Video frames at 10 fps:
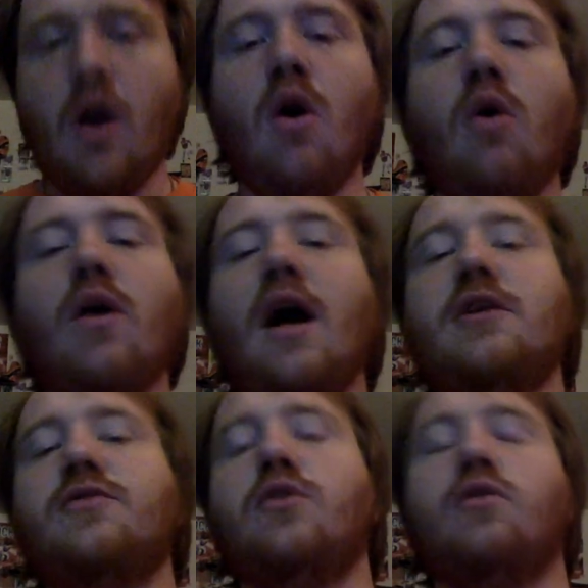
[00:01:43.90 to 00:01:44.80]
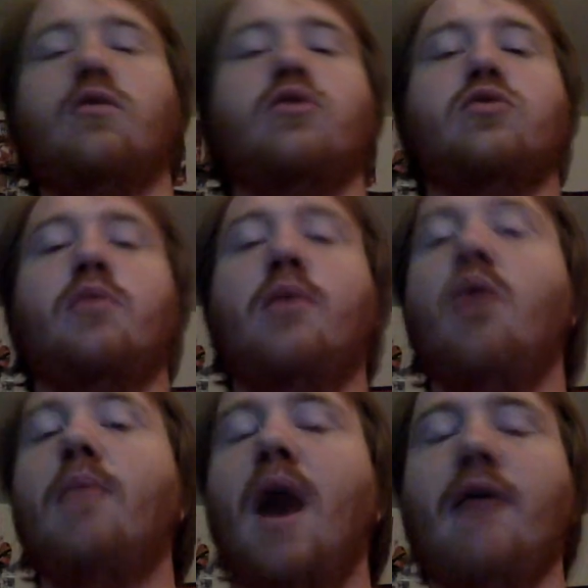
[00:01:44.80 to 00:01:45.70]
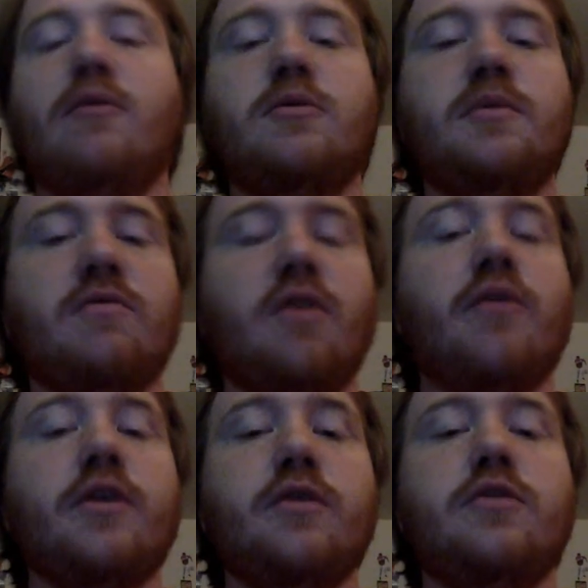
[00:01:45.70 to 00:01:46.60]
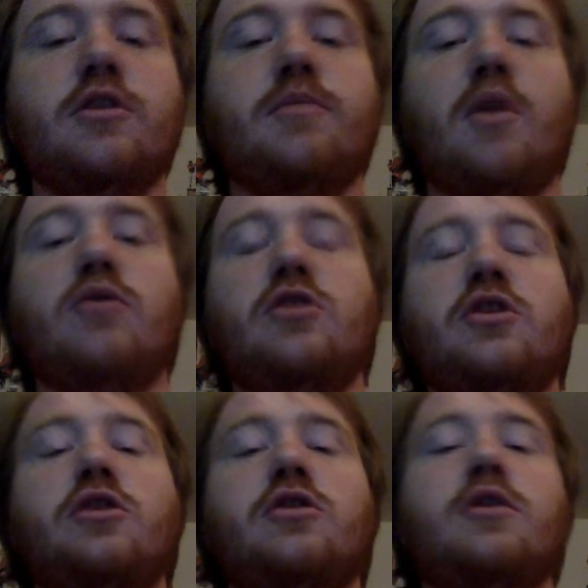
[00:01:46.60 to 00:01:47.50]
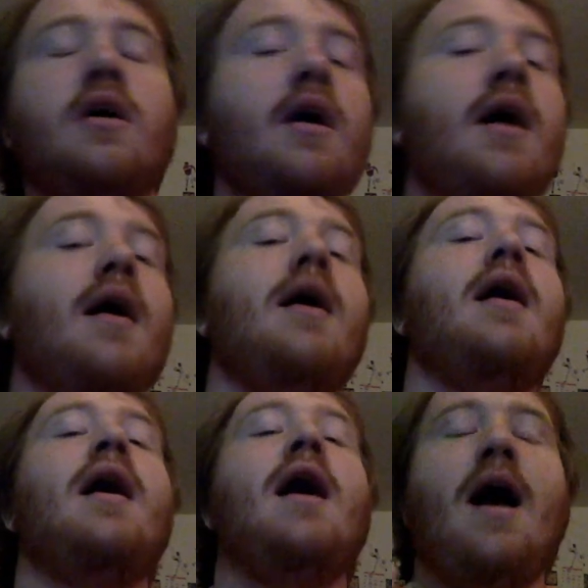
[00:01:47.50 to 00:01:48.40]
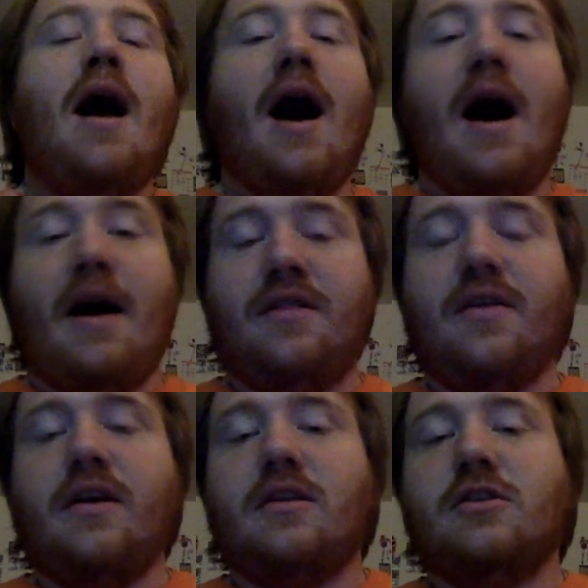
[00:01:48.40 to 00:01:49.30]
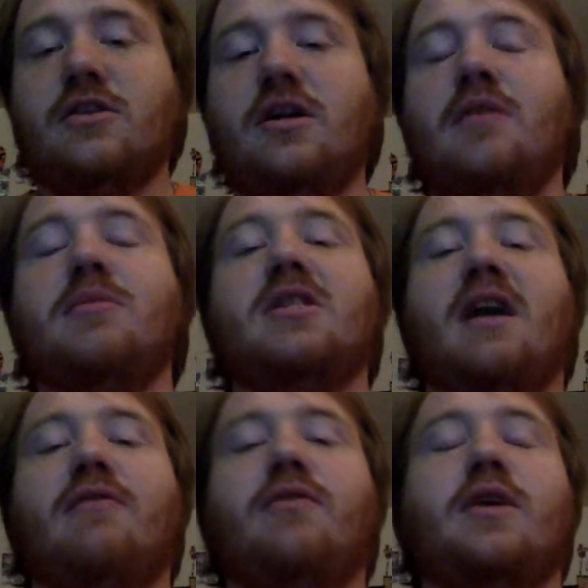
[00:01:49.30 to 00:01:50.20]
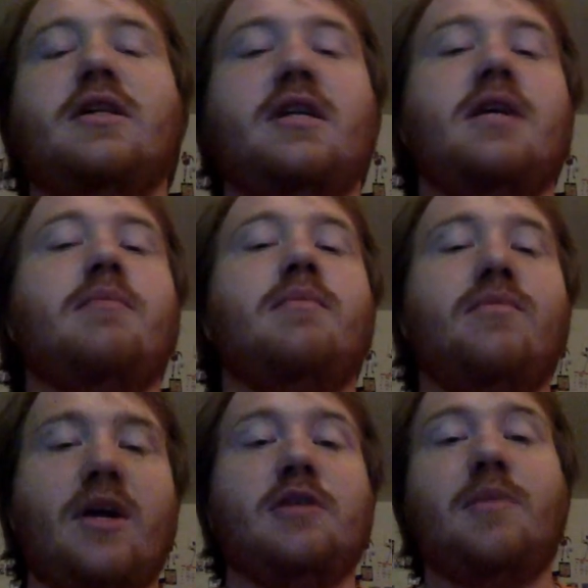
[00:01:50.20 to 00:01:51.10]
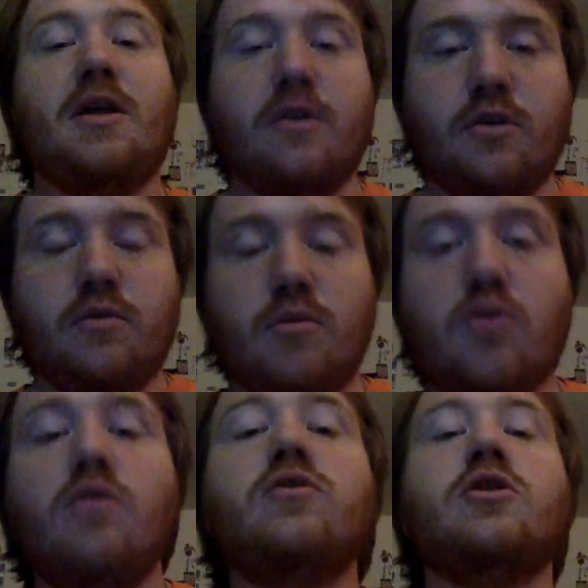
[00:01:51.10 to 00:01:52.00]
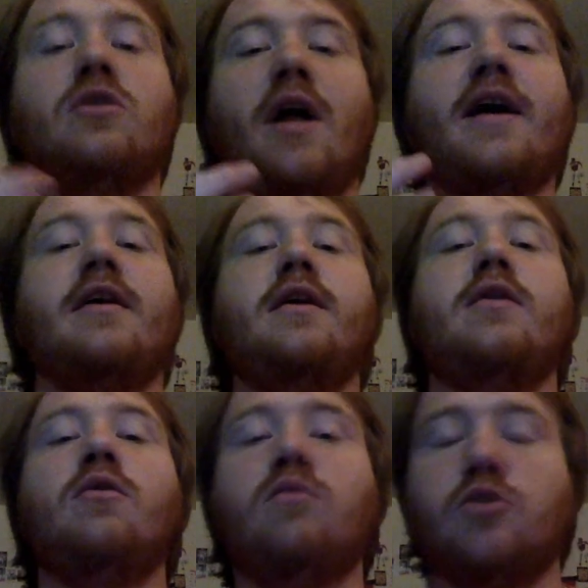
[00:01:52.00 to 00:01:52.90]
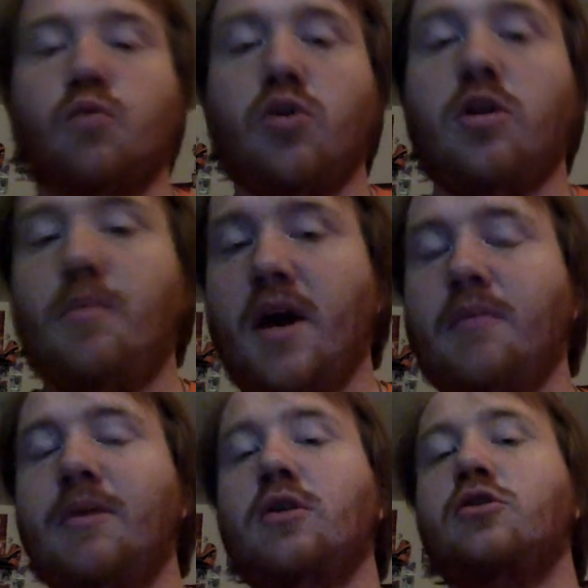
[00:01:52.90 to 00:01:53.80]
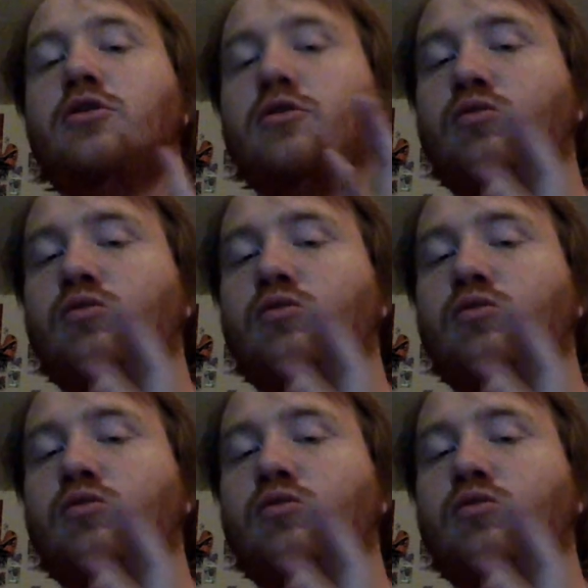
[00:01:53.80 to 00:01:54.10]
all guys fill the roles well. Bo Byron's been very good this postseason. I think this team is definitely a team that's made the good moves. Lehkonen was worth the pick because you're